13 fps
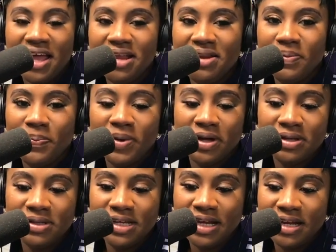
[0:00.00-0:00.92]
in the
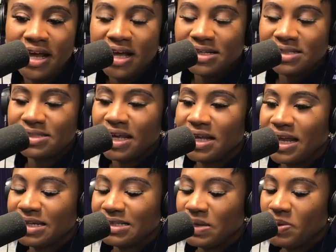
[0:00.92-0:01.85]
building. Stay
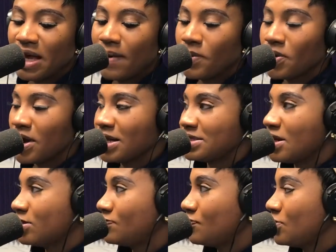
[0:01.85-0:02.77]
locked in. We got more hot
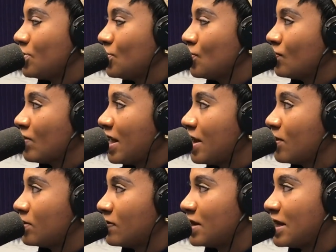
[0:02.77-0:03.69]
songs for you right
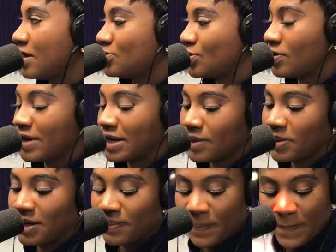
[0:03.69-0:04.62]
here on the rundown. It's your girl Racqui
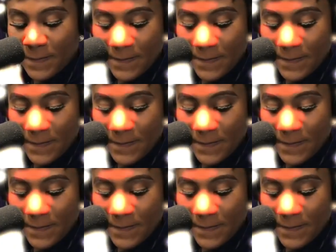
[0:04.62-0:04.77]
B.